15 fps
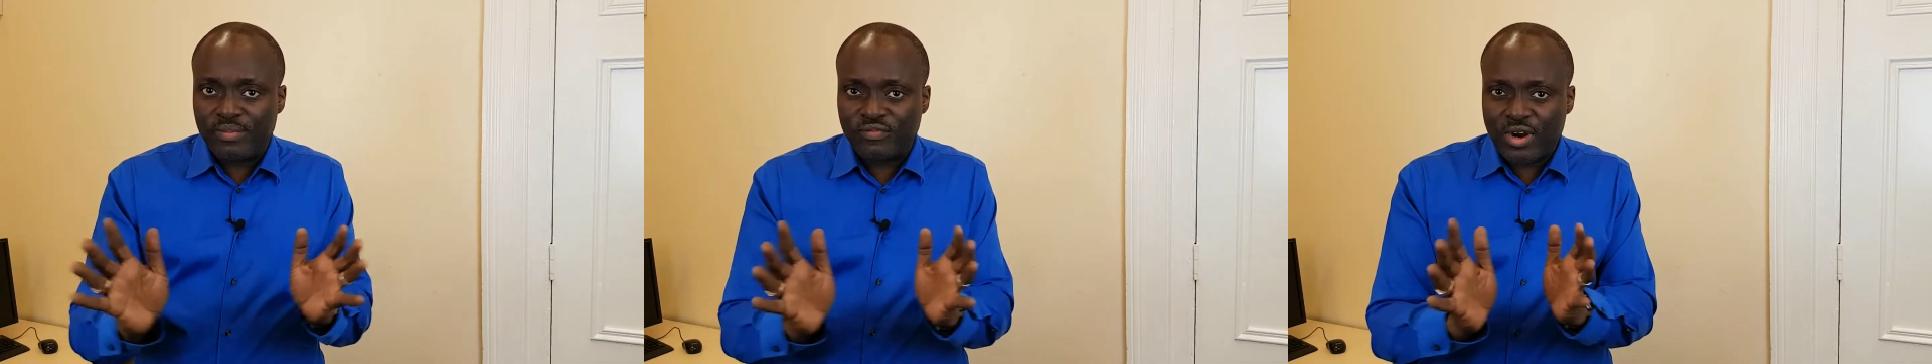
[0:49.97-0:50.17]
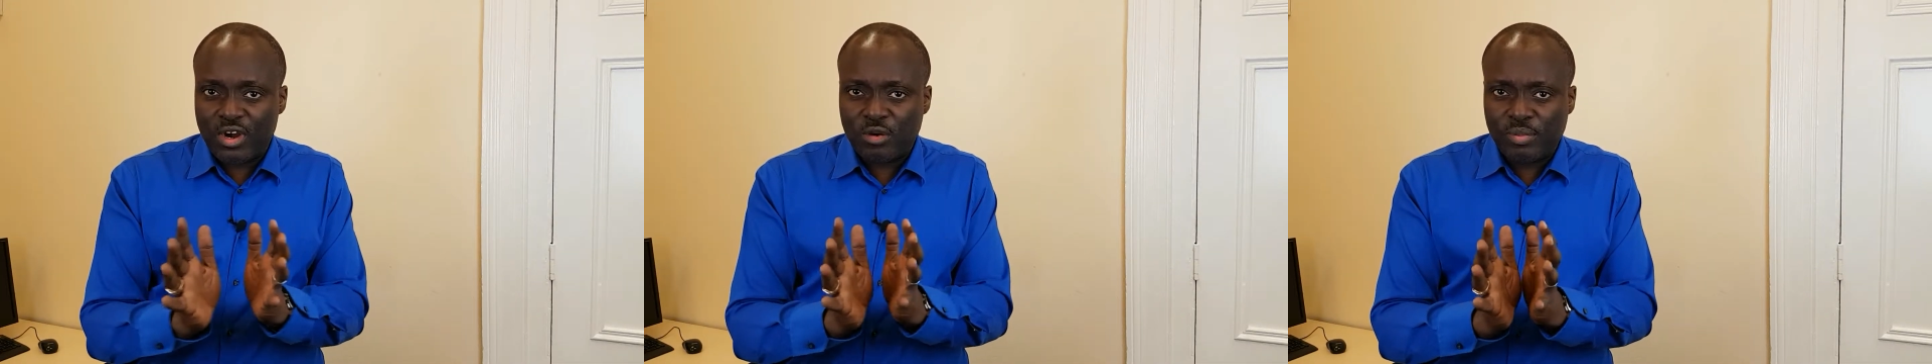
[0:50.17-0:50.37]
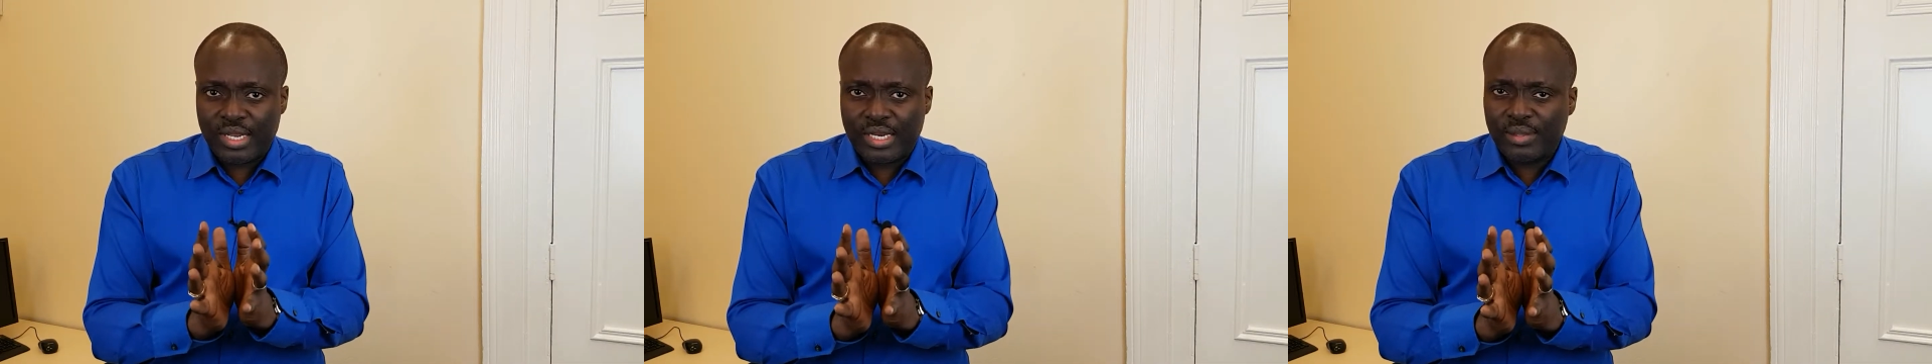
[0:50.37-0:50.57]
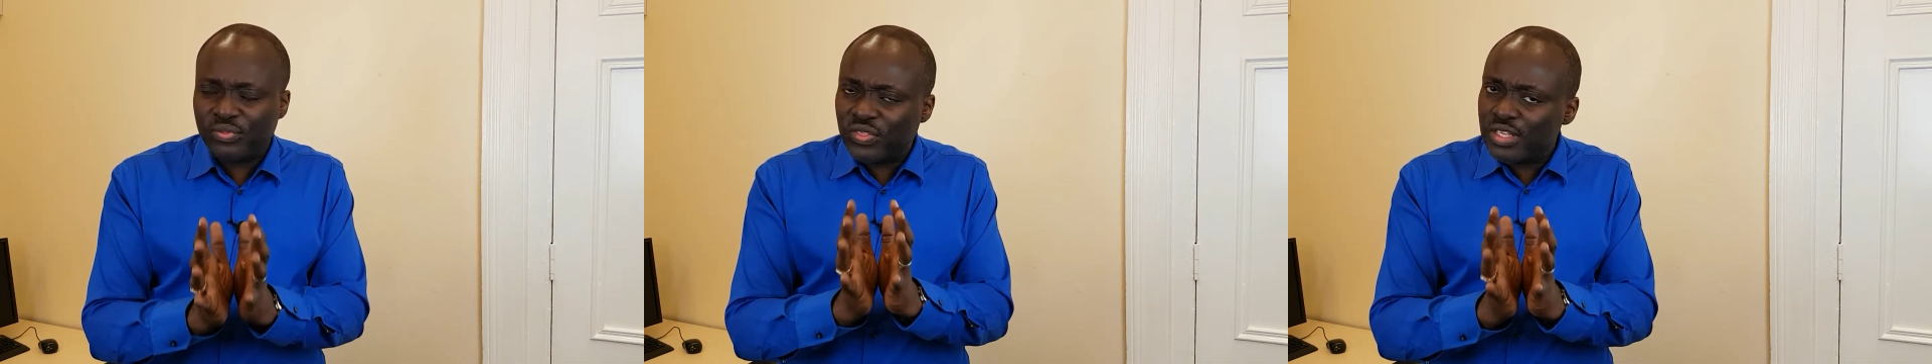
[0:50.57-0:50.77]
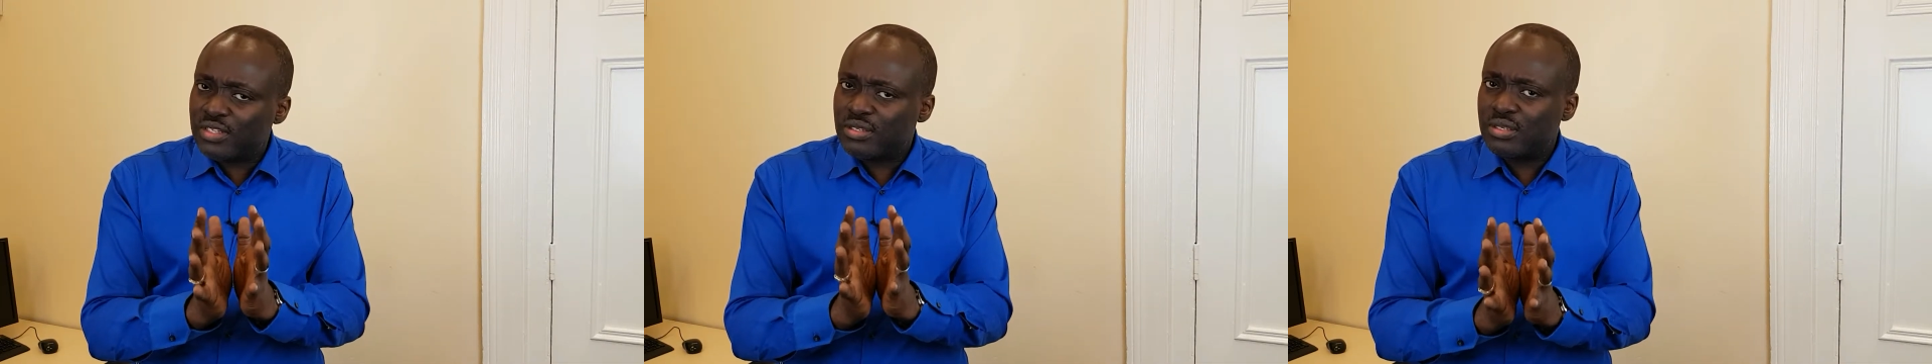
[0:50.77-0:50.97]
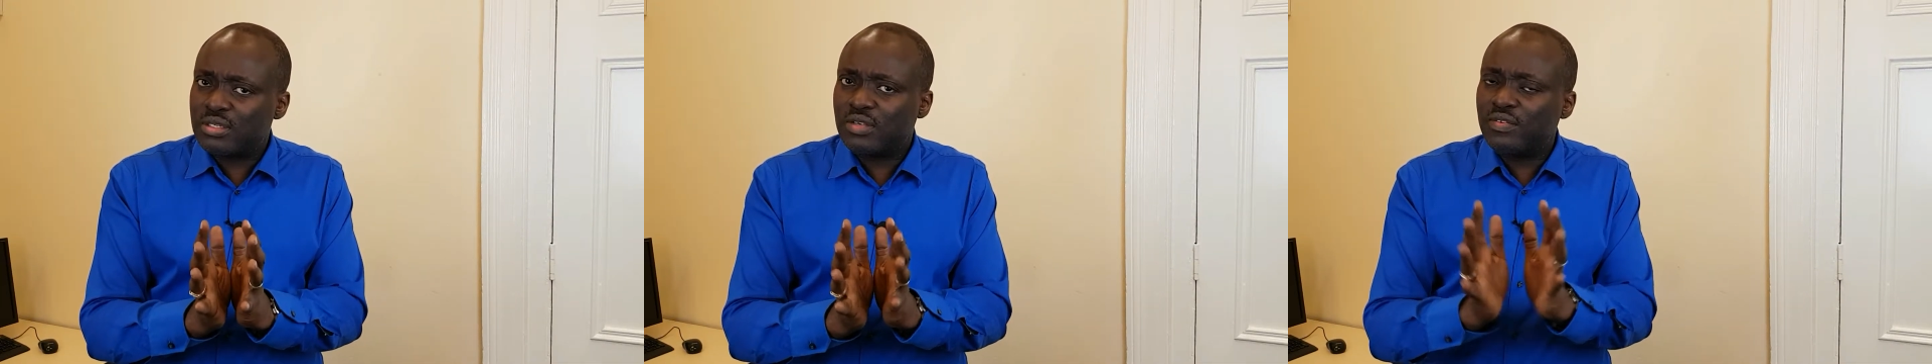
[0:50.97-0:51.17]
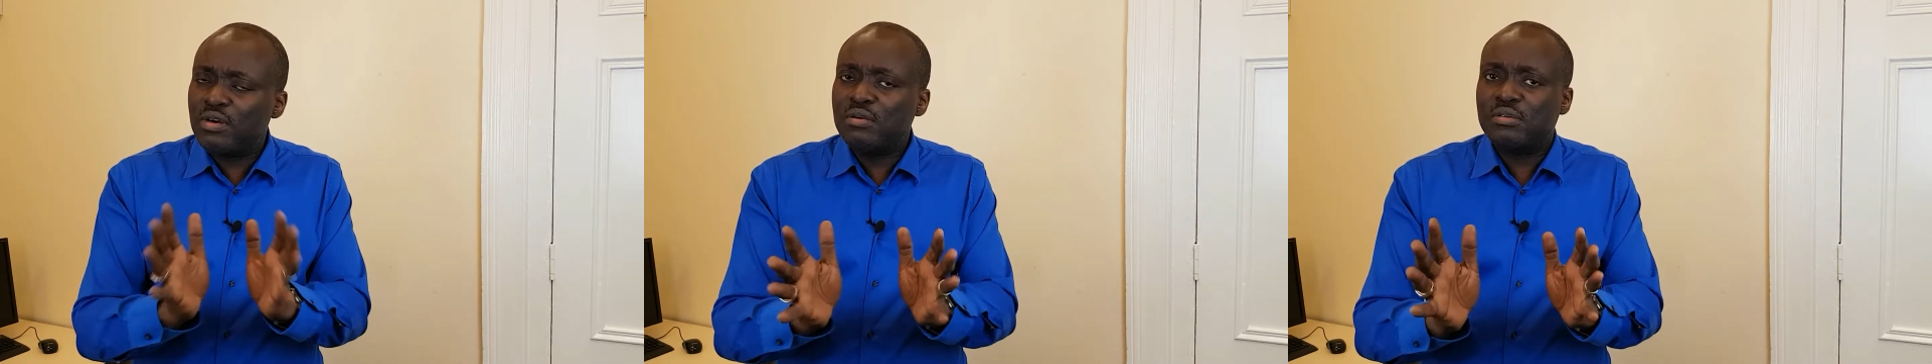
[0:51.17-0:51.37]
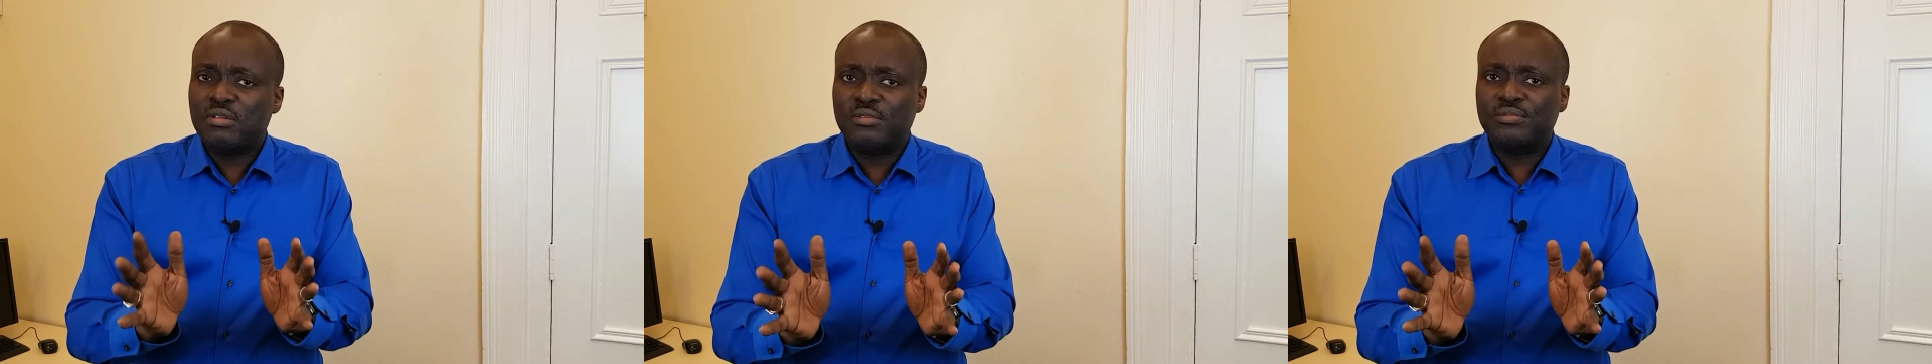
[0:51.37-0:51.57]
environment and think to yourself,
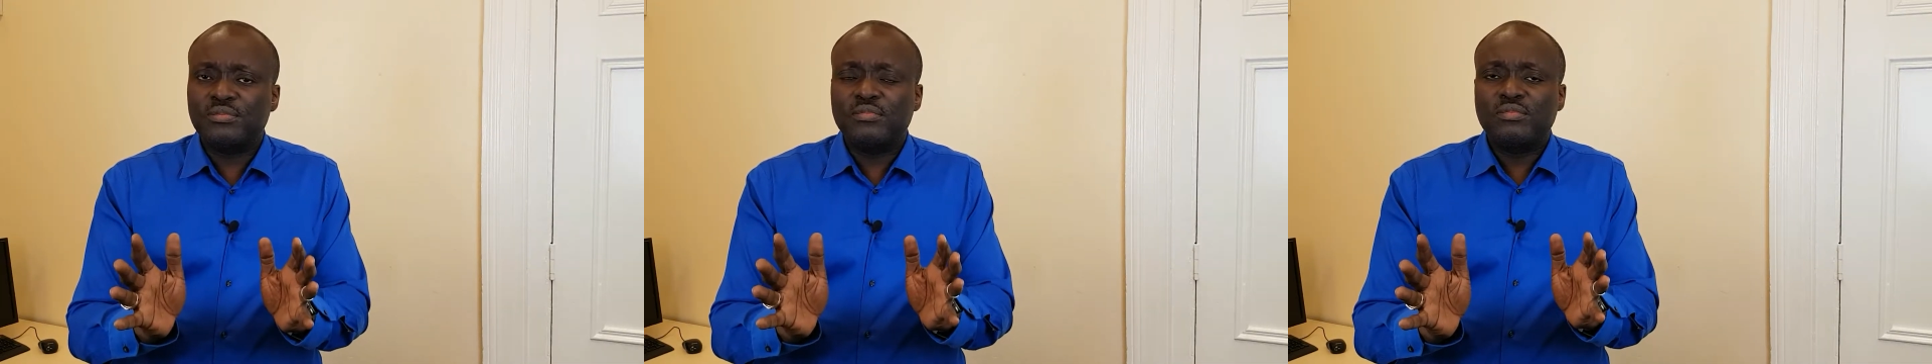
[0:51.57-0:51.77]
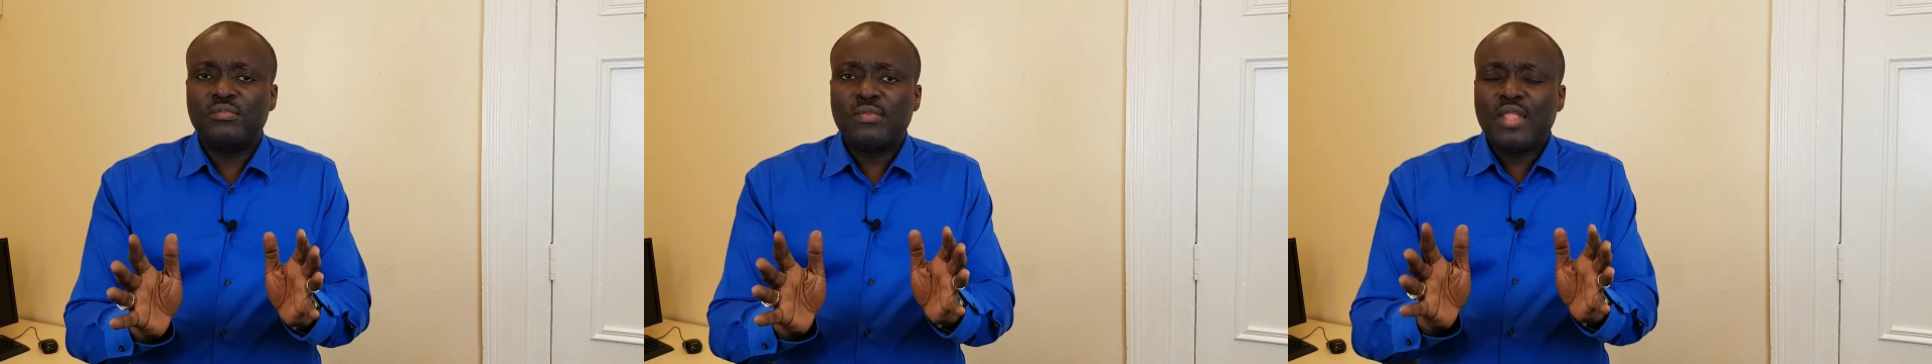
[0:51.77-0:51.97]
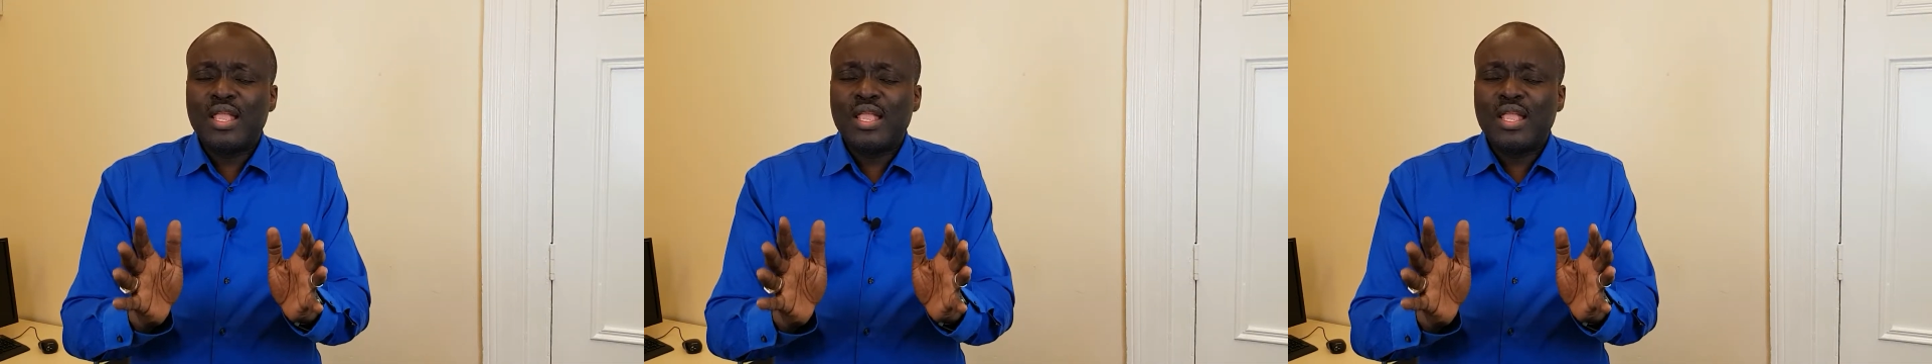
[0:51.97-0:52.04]
hold on,